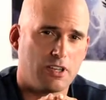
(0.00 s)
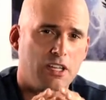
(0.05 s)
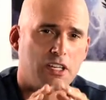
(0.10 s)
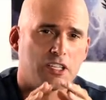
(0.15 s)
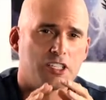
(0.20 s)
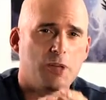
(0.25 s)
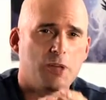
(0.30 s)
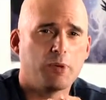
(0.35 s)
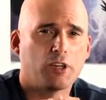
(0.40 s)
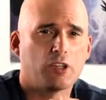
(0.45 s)
and a
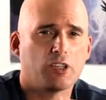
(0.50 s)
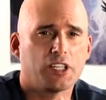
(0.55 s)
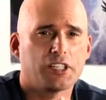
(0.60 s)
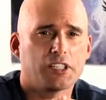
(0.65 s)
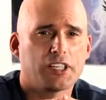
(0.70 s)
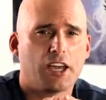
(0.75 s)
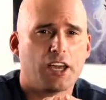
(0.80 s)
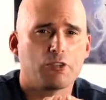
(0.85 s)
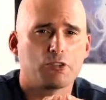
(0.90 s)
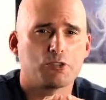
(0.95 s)
typical
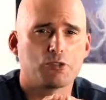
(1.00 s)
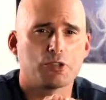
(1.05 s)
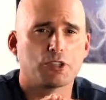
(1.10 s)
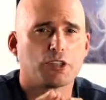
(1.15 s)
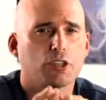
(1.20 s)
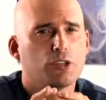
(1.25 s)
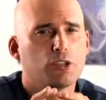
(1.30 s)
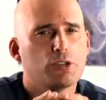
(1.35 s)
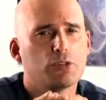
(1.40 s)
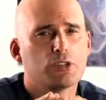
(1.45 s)
encounter
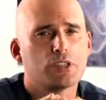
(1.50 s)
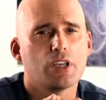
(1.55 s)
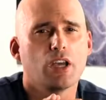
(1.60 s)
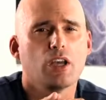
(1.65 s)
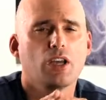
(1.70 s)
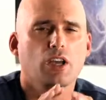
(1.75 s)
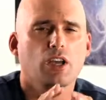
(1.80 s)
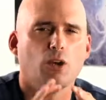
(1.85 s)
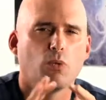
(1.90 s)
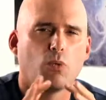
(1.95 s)
includes
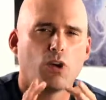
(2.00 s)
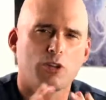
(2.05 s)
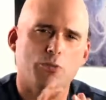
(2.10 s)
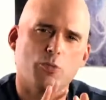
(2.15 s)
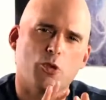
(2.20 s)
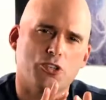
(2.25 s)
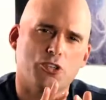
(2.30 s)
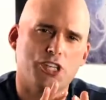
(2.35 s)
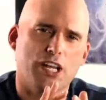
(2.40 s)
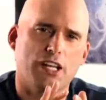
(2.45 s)
one or
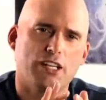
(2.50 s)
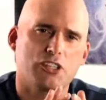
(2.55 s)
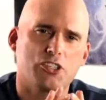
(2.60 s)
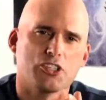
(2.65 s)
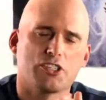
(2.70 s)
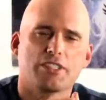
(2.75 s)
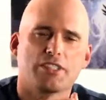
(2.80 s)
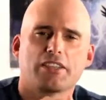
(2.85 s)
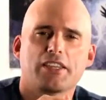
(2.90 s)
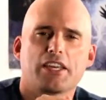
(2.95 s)
more
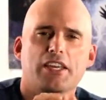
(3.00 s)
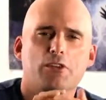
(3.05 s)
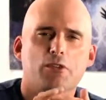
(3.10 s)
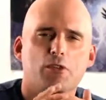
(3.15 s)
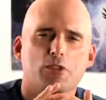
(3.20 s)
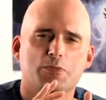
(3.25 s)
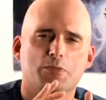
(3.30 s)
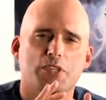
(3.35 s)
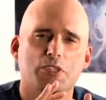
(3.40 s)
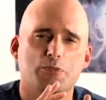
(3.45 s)
challenges that the
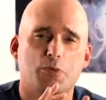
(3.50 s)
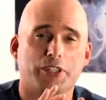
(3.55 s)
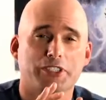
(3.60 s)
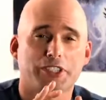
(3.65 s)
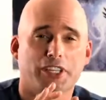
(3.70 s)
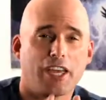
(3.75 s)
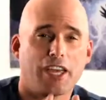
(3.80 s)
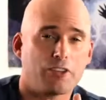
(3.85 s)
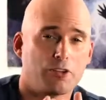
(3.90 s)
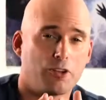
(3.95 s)
heroes must work
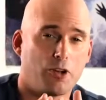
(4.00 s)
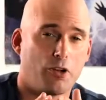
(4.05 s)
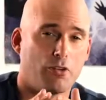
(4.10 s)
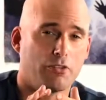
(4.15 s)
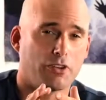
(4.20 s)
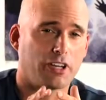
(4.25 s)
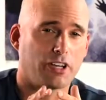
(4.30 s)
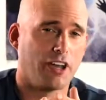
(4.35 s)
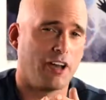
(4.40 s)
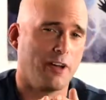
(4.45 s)
together to
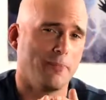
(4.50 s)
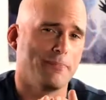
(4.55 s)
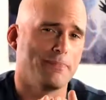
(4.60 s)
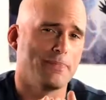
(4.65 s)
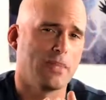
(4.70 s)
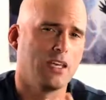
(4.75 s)
overcome.